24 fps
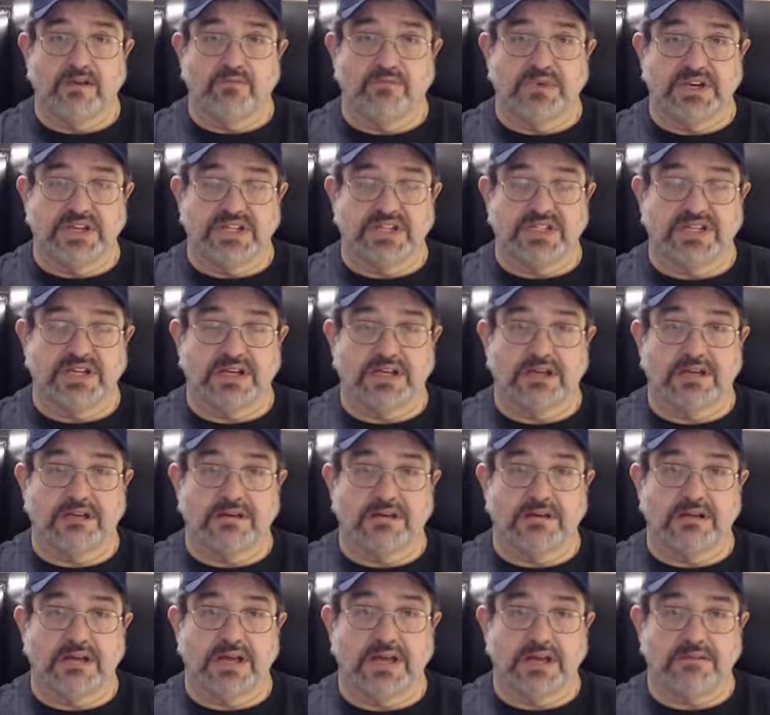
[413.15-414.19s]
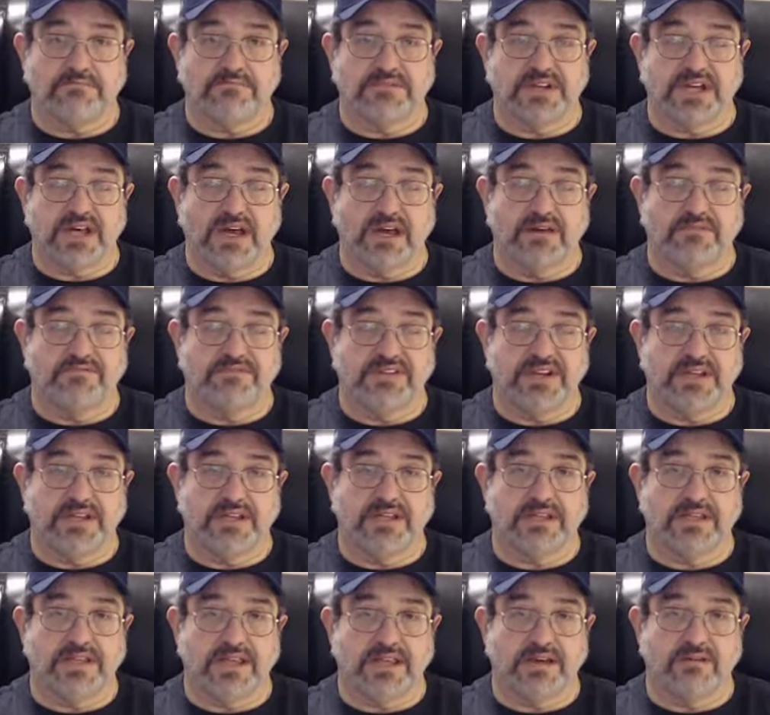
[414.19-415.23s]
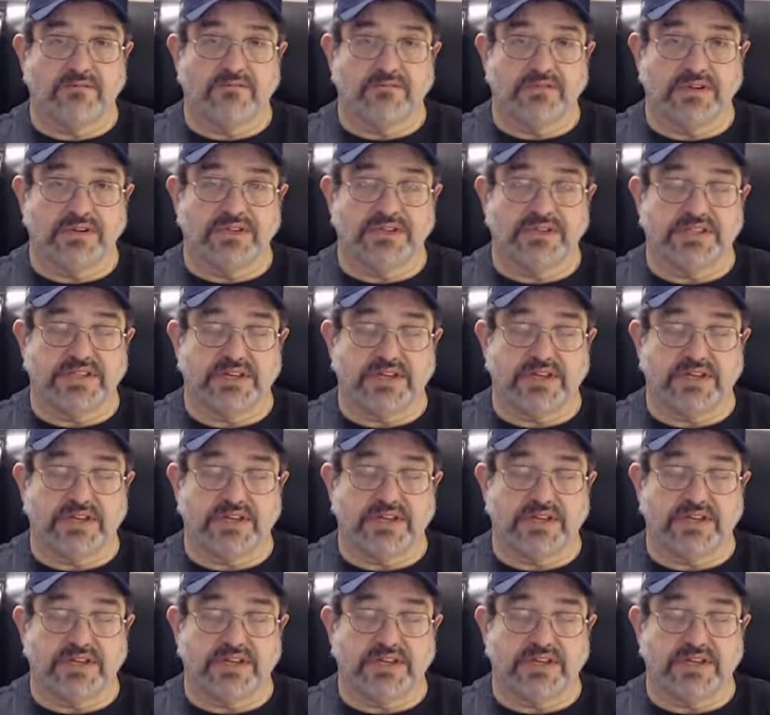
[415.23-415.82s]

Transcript: but I'm confident that with